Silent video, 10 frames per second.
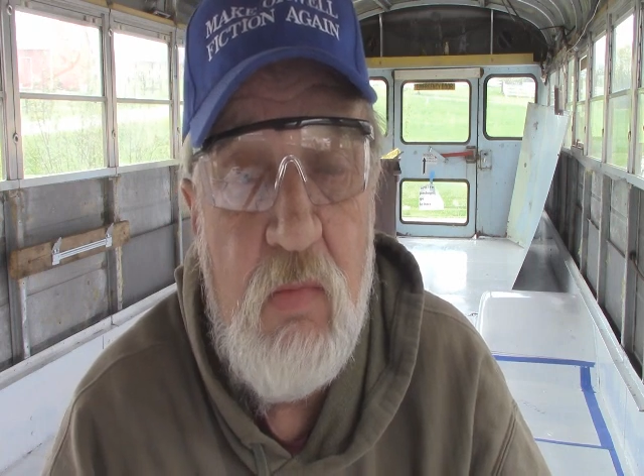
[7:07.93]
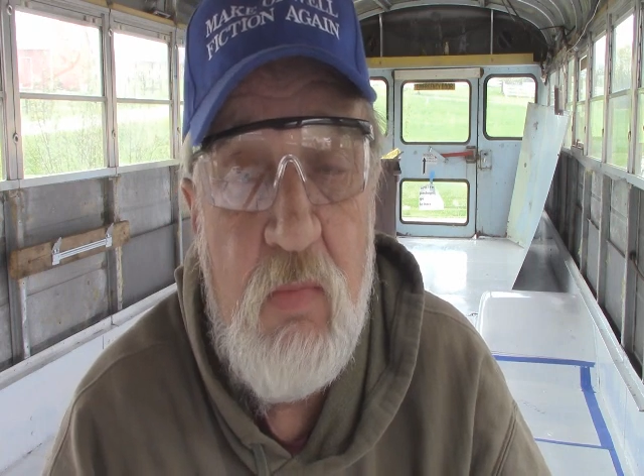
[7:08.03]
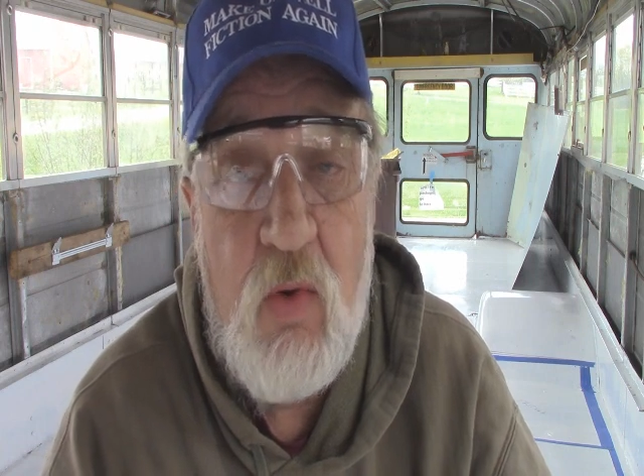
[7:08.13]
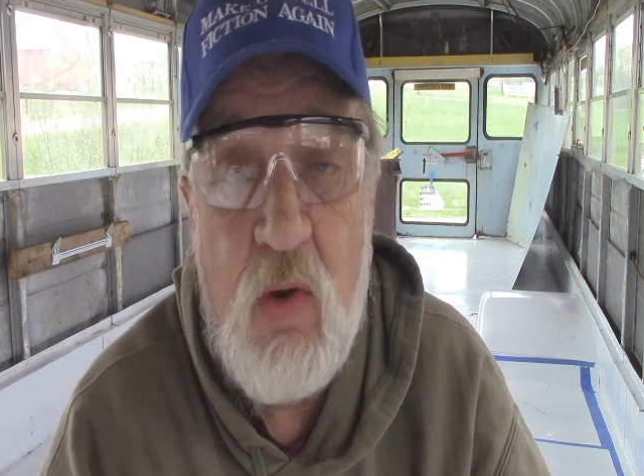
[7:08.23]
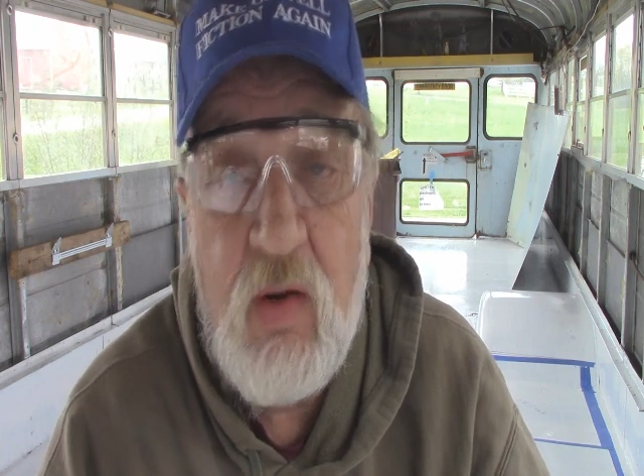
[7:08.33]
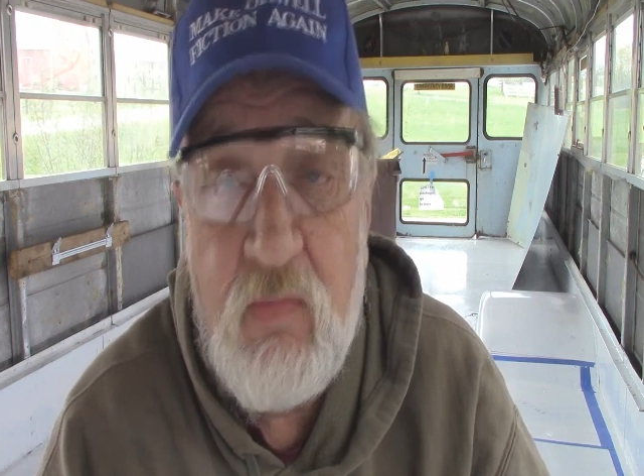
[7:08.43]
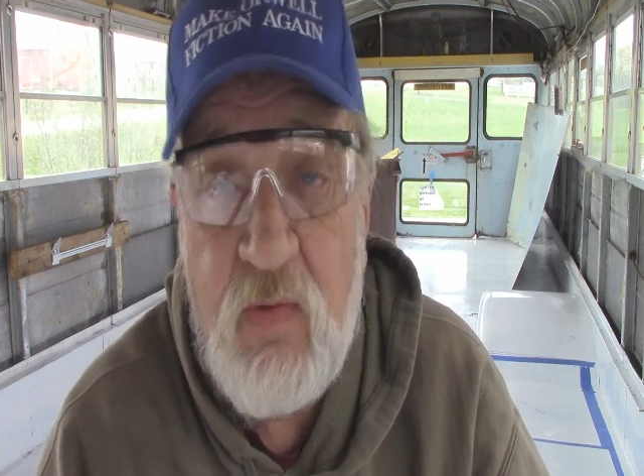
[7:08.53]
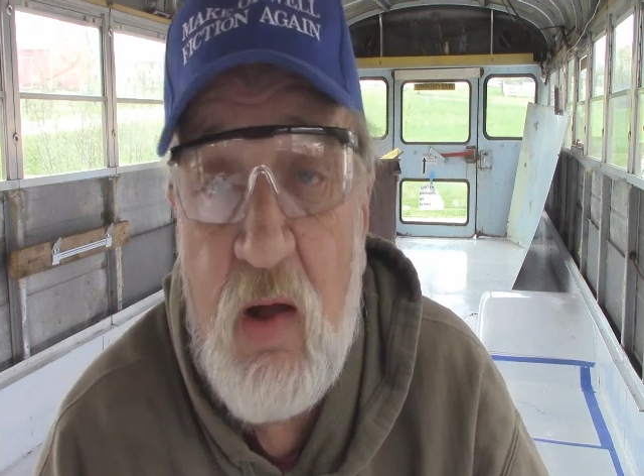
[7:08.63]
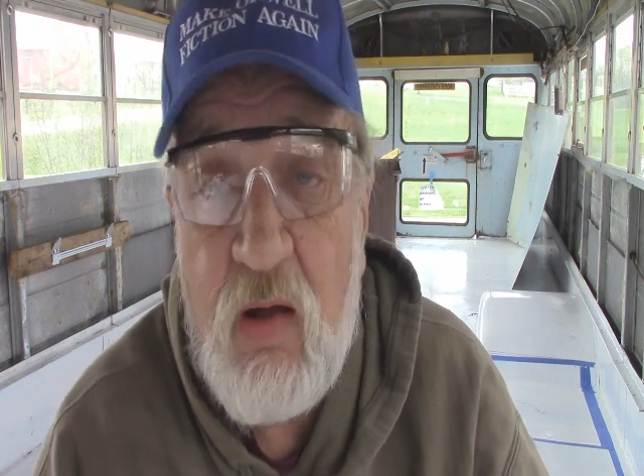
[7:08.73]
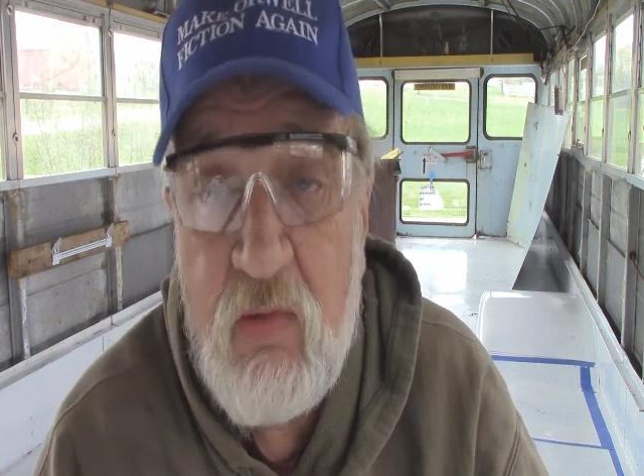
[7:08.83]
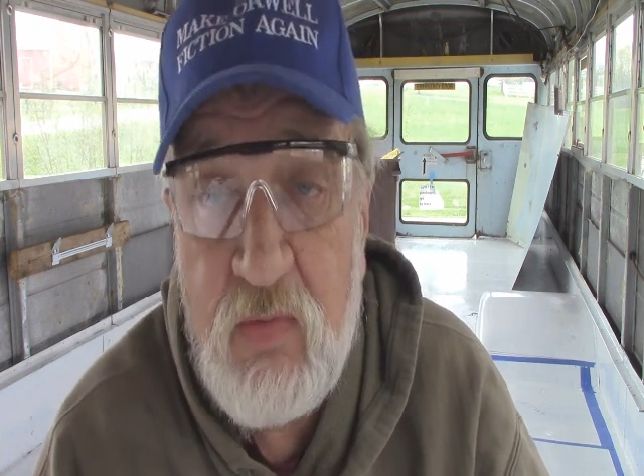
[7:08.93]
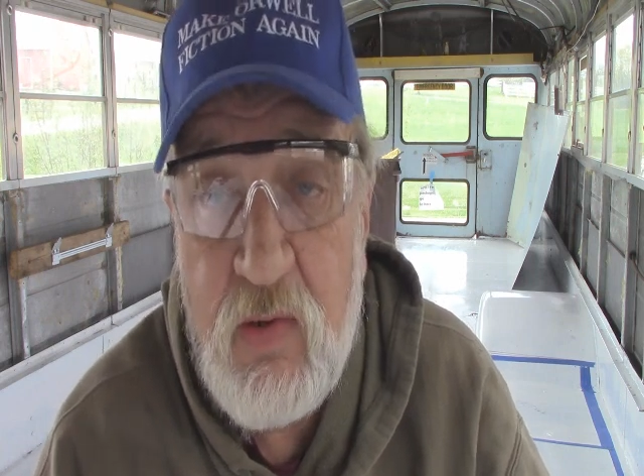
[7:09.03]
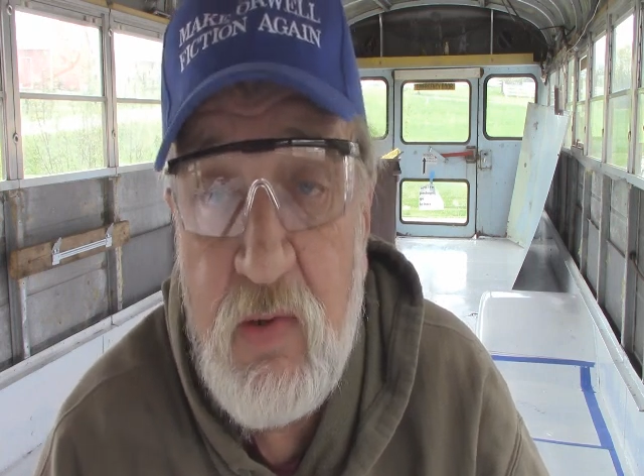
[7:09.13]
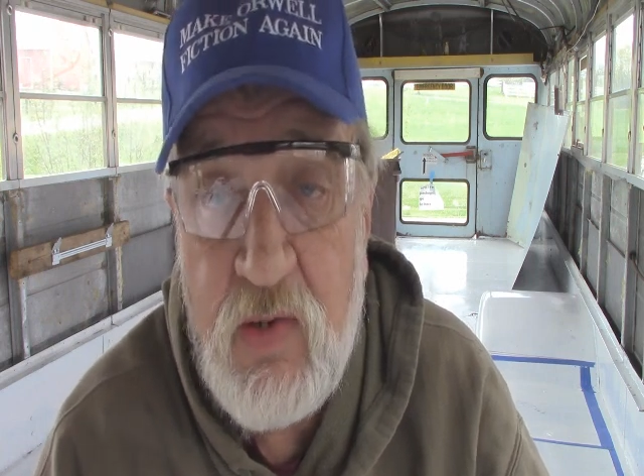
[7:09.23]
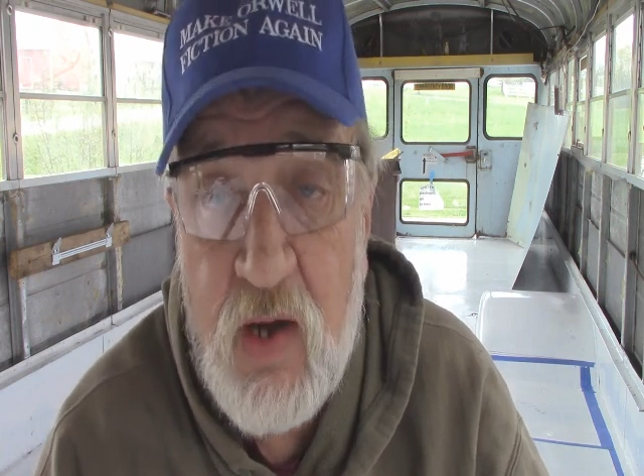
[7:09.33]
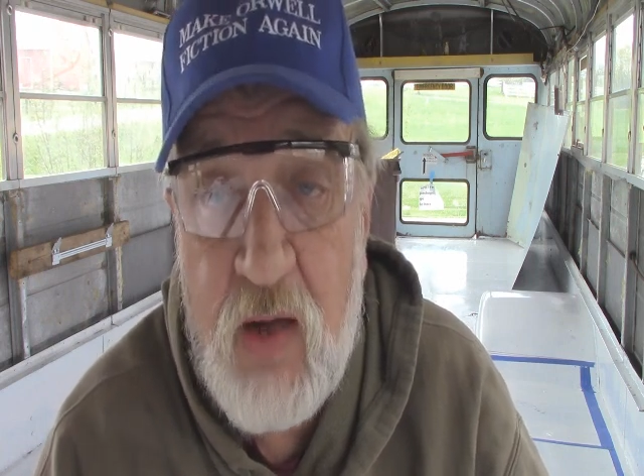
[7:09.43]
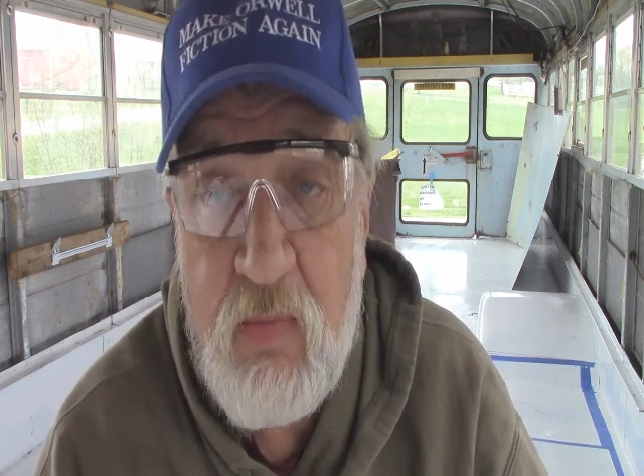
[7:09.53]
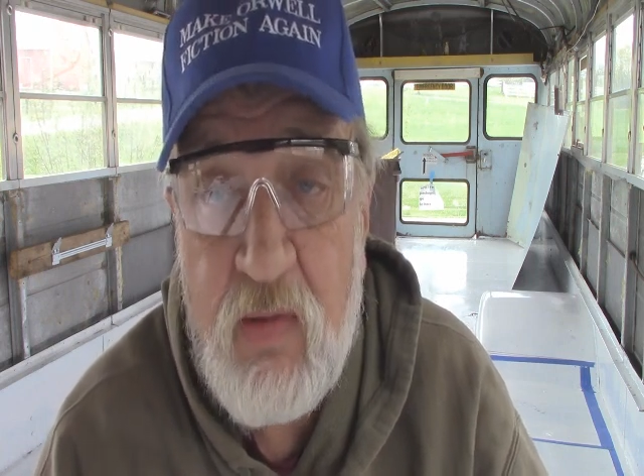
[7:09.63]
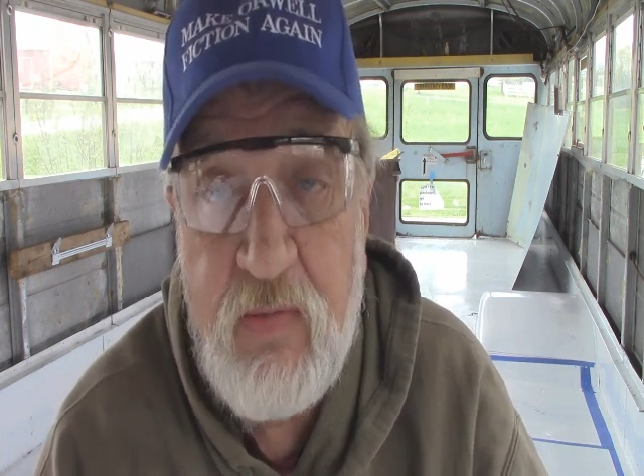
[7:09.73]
more involved job of